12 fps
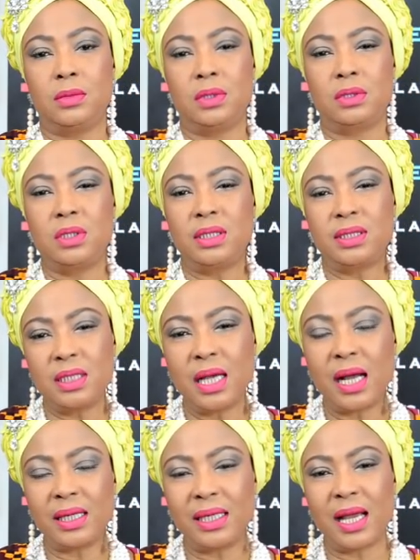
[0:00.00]
So you see
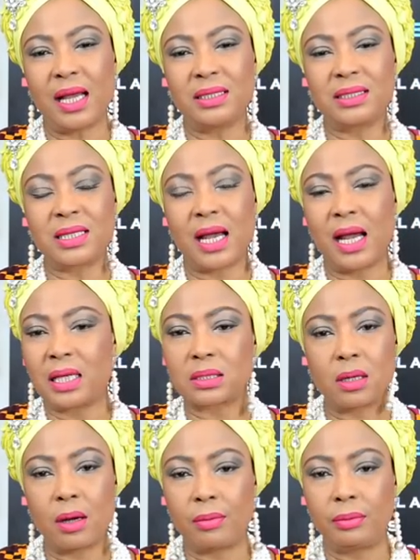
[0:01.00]
how the answer has
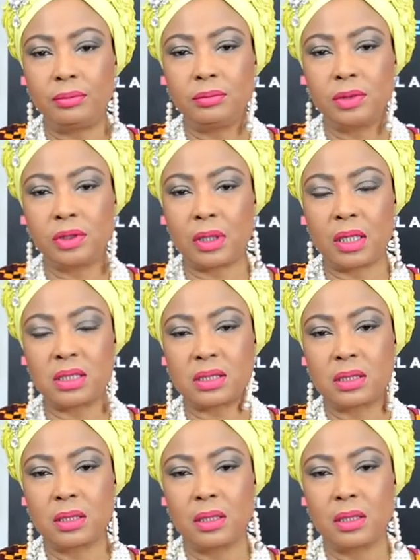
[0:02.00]
come to us.